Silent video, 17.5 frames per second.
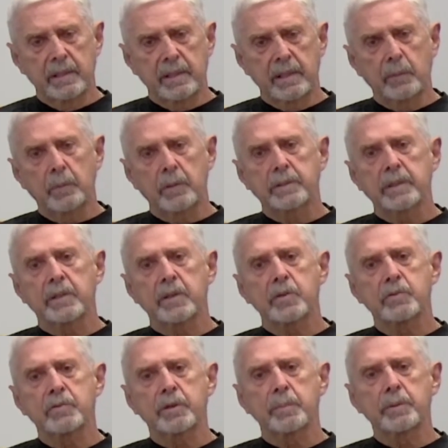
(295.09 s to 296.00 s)
I want to
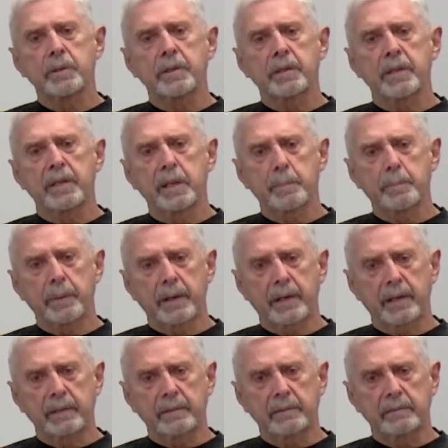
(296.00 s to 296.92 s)
contribute in any
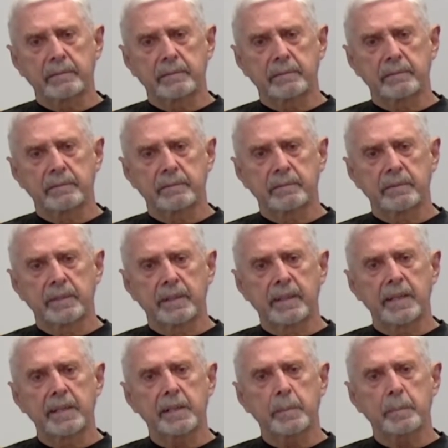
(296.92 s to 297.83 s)
part, in
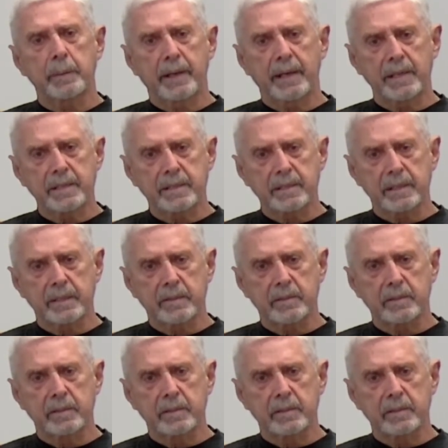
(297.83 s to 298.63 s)
any capacity,